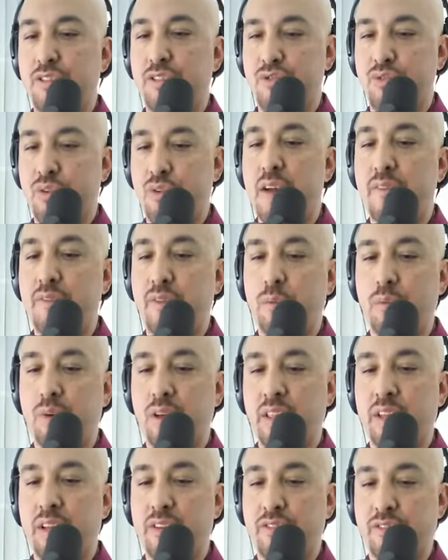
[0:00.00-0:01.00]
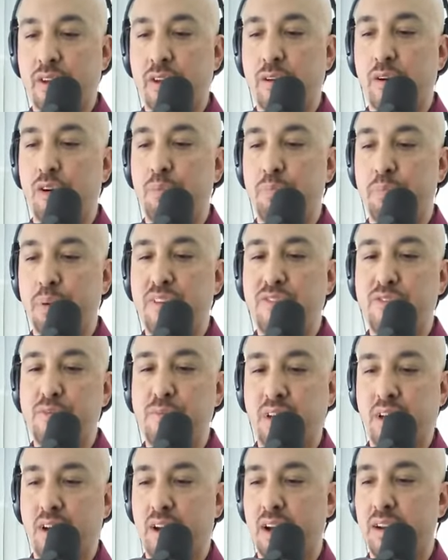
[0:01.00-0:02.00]
the drive, the willingness to go above and
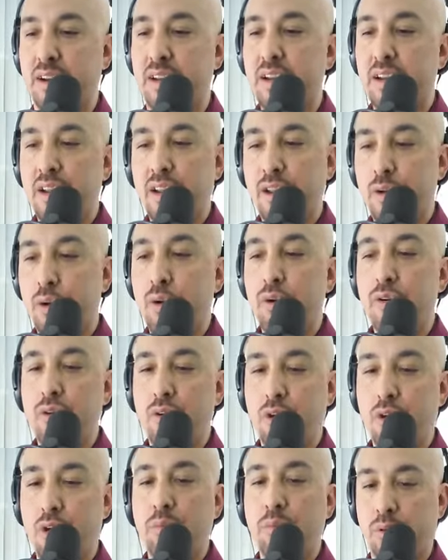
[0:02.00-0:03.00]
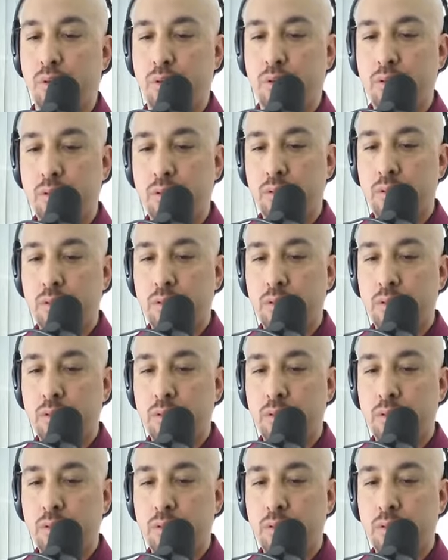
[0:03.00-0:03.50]
beyond your normal